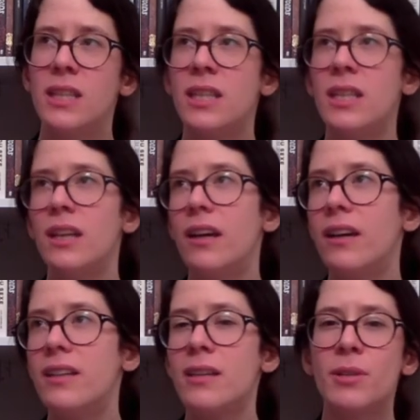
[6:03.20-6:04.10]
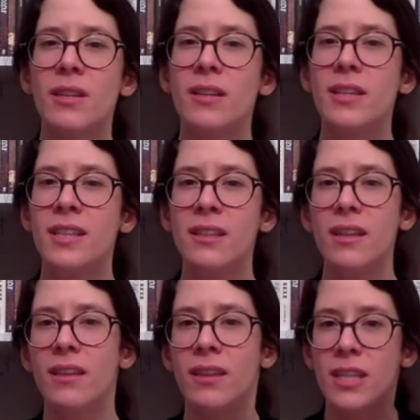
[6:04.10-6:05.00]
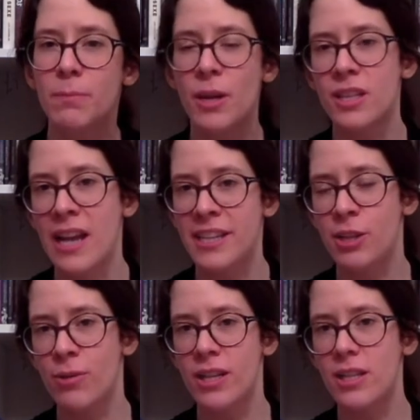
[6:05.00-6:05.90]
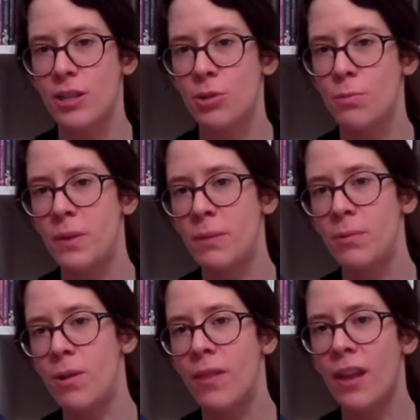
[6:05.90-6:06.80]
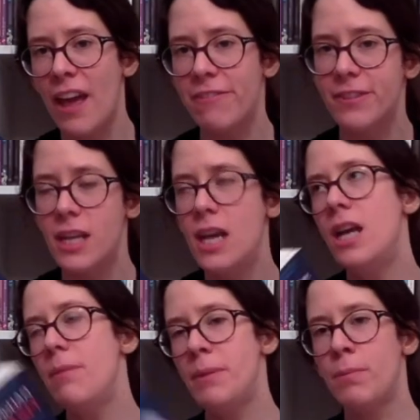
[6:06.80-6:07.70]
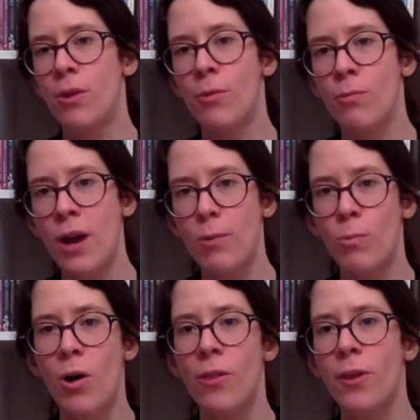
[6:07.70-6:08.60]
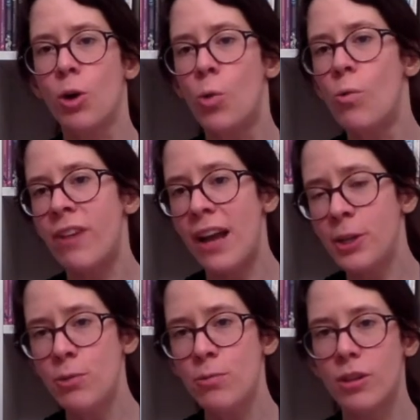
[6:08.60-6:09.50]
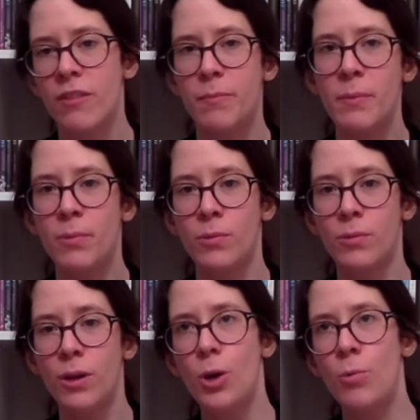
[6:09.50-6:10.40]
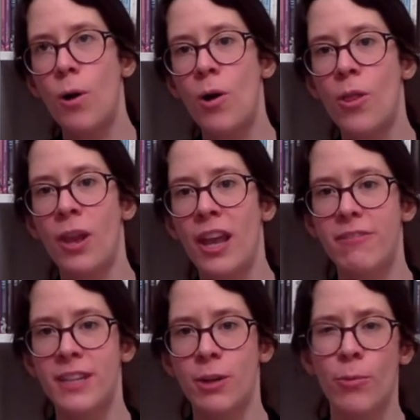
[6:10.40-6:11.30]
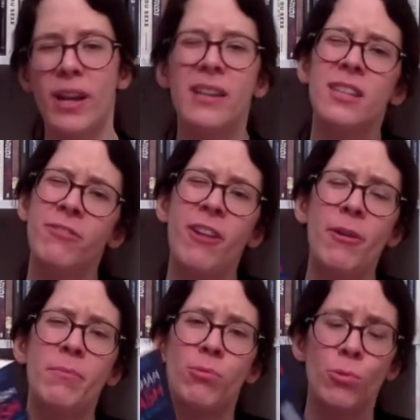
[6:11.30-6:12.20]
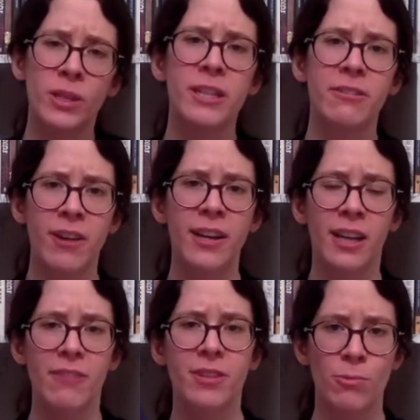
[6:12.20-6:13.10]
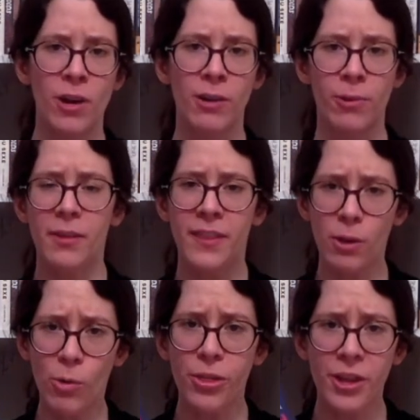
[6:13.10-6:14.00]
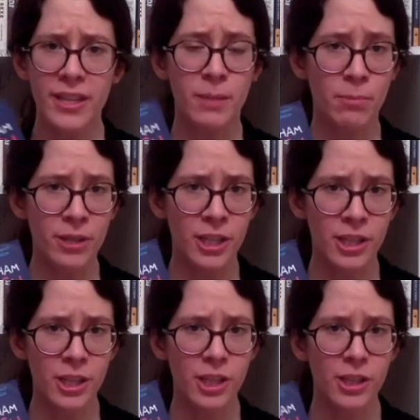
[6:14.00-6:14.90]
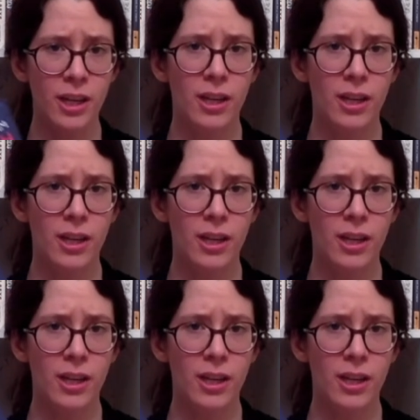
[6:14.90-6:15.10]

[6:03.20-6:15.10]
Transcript: to see, like, some studies link these personality traits to people on the left, people on the right, what are the core values of people who are on the left and on the right, and it's very broadly defined, left and right. The author is British,